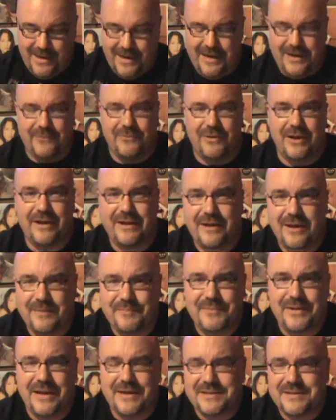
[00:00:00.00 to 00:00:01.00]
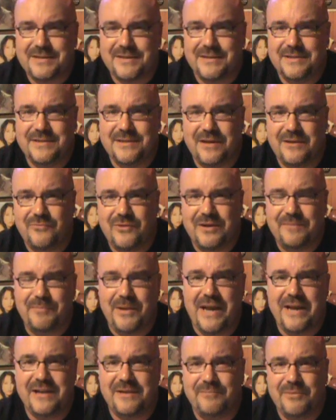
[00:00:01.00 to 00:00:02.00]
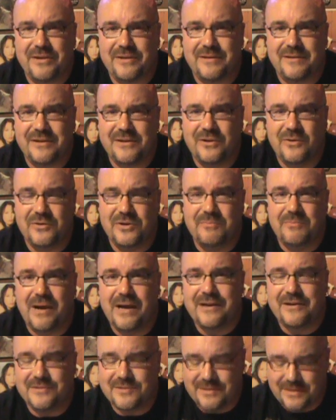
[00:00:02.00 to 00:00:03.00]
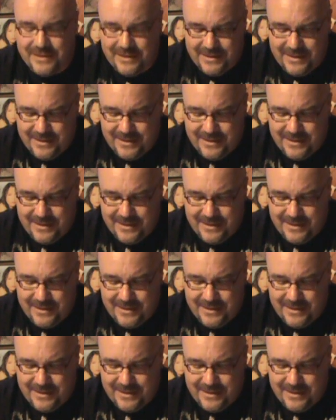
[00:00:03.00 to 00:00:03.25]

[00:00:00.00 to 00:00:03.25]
Anyway, up next is Red Panic Button, Dakota Myers.